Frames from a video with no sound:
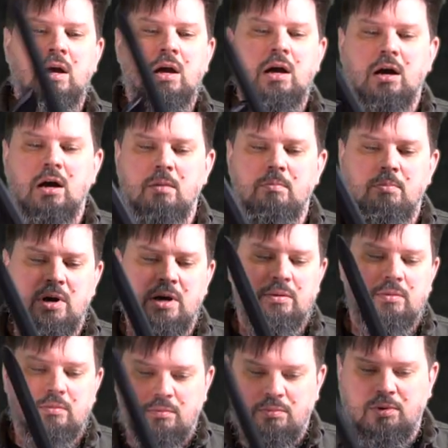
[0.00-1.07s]

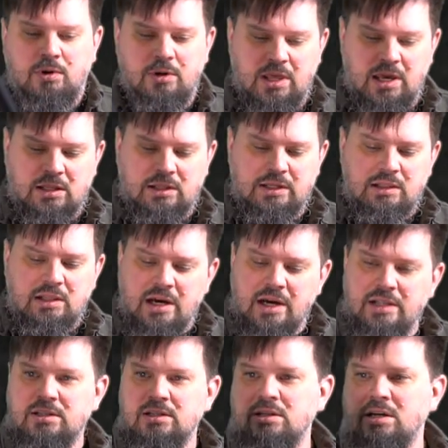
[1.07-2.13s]
But part of that clean
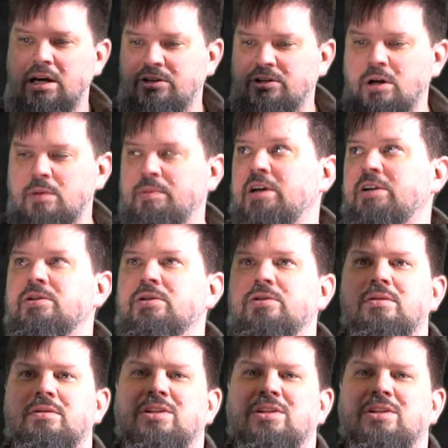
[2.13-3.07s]
lines is you got sharp edges,